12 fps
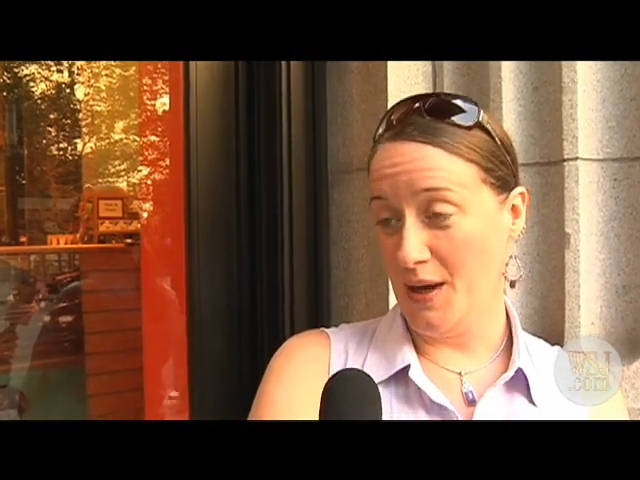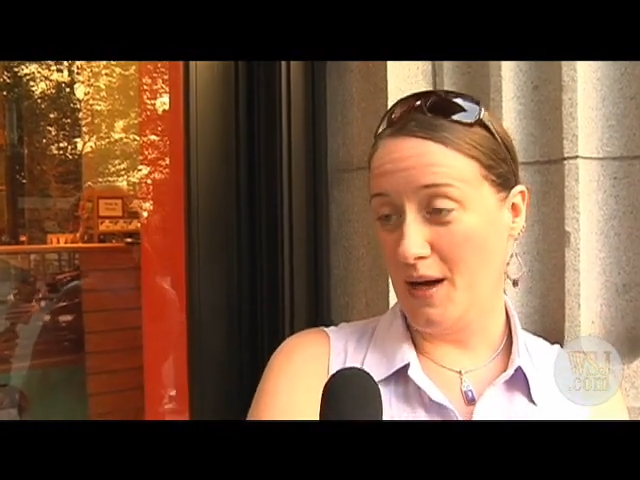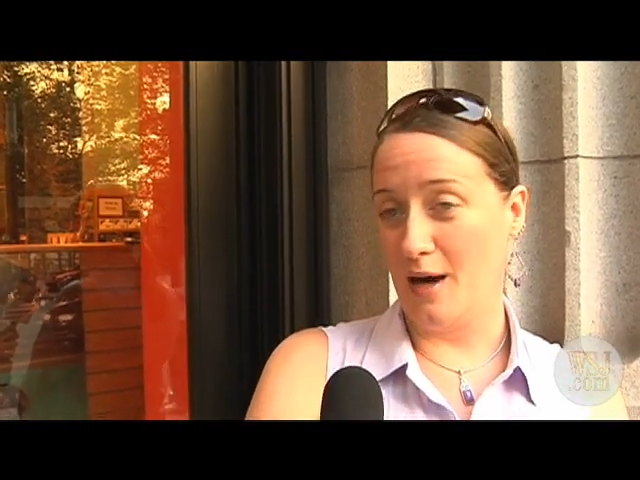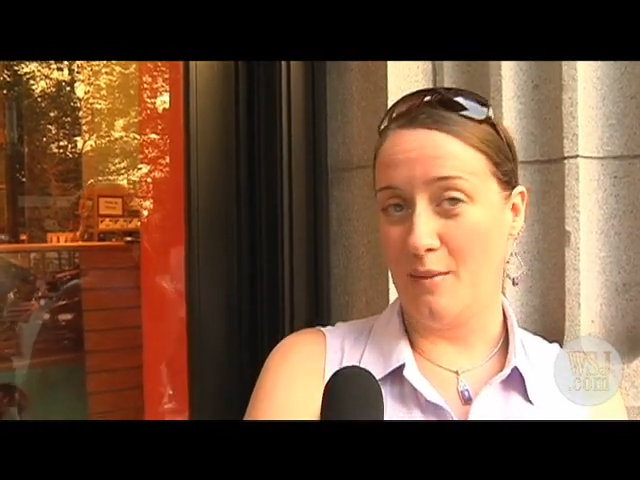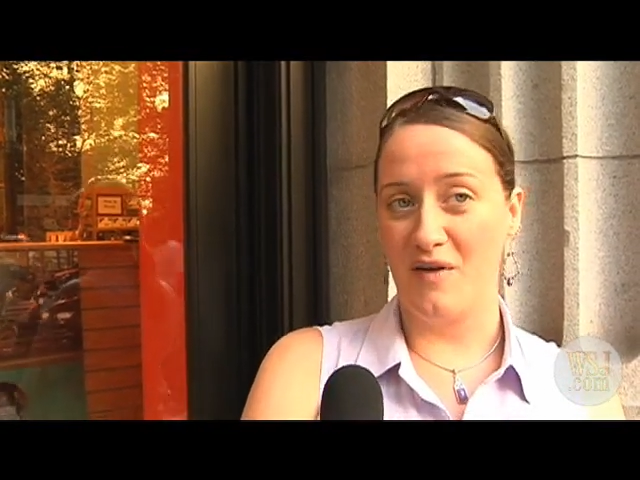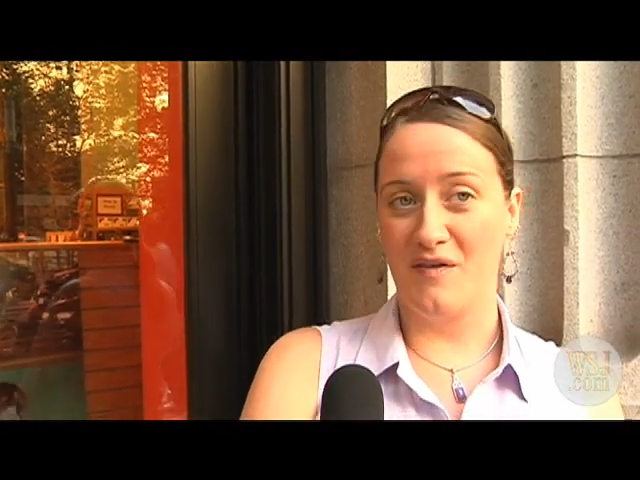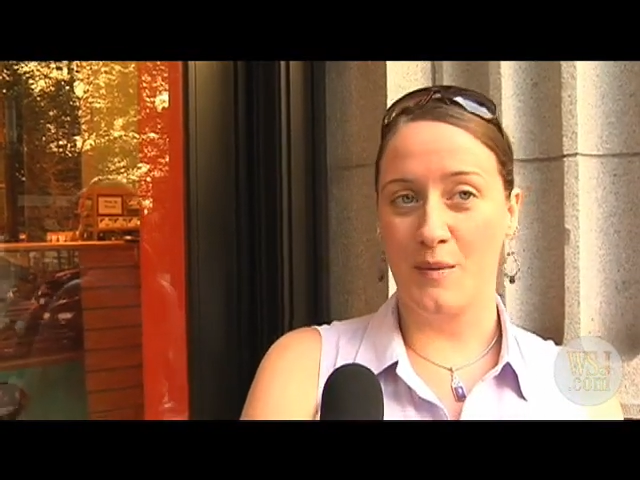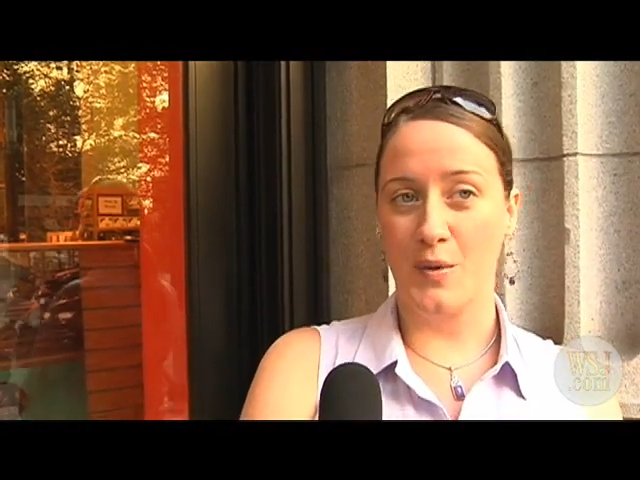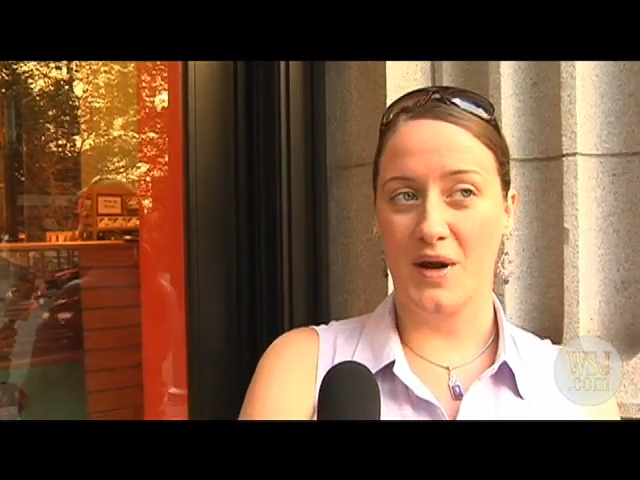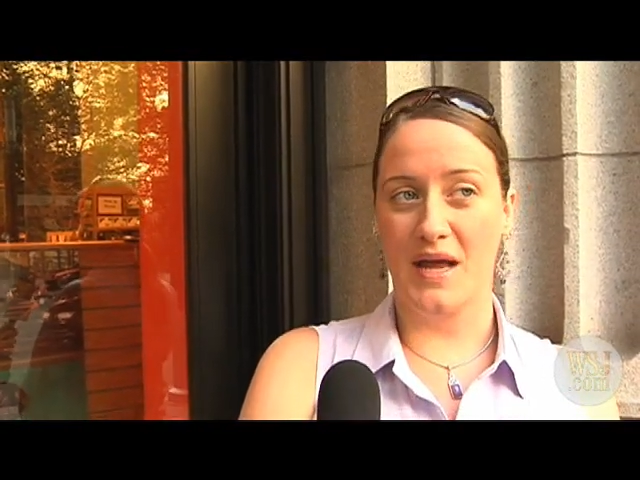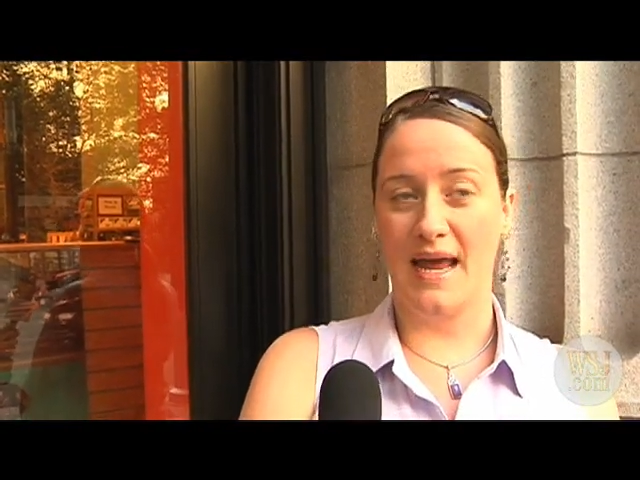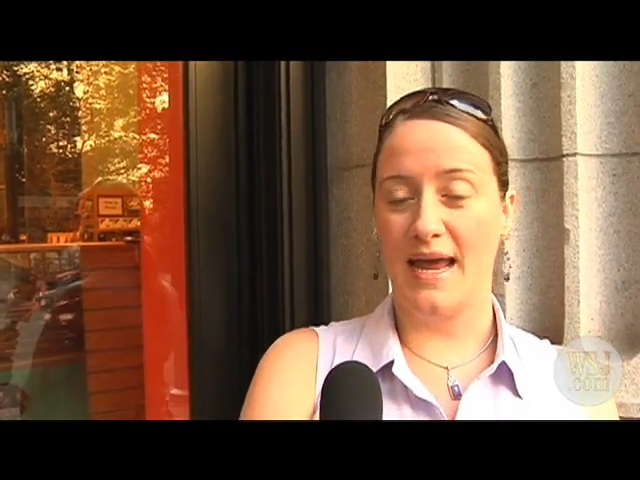If you're
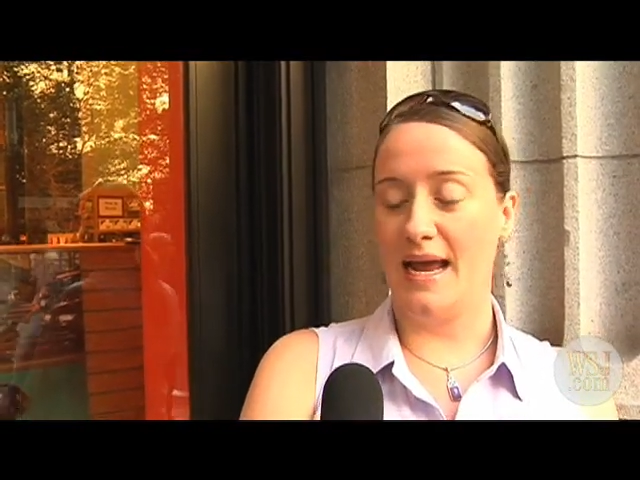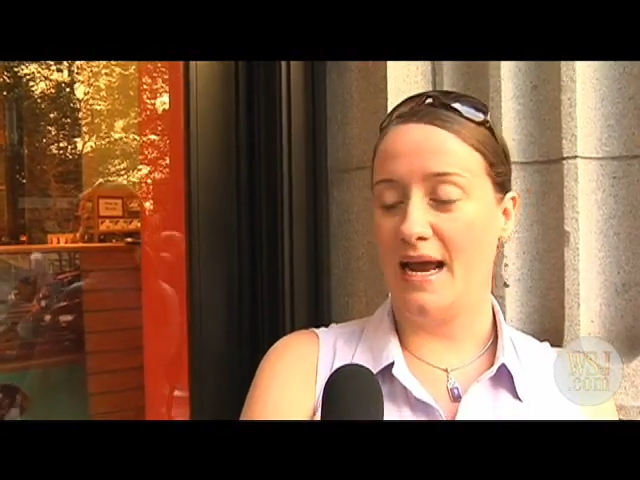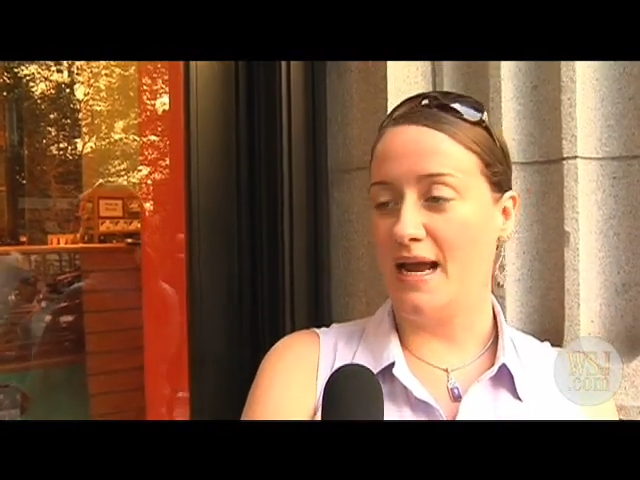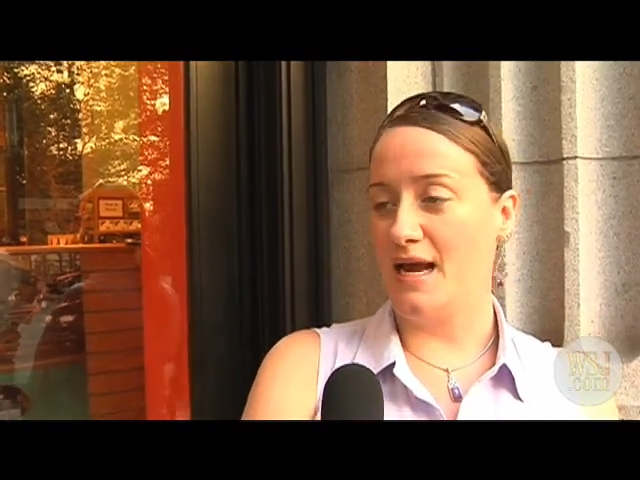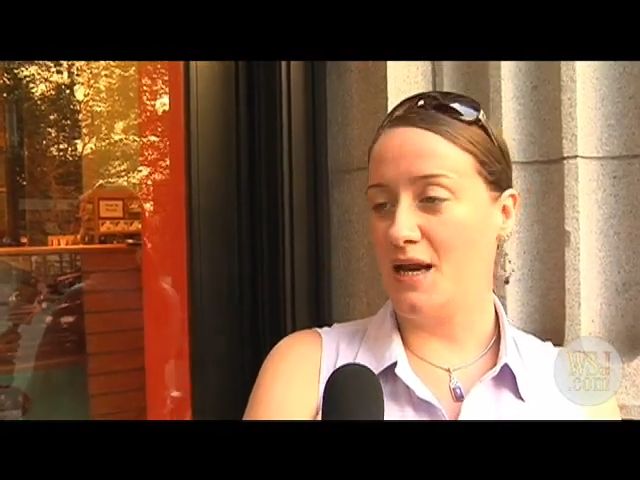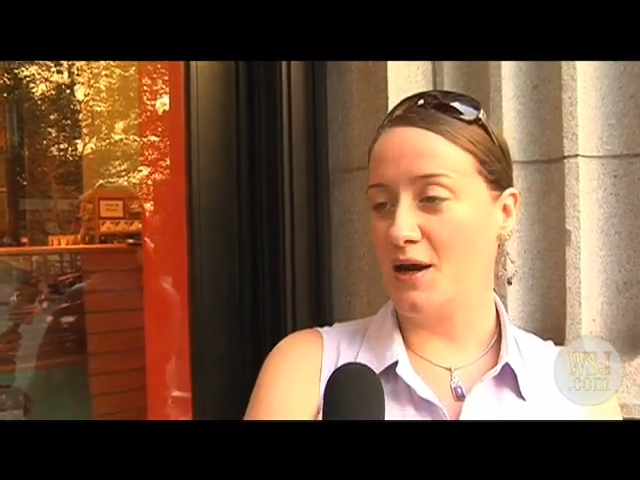working in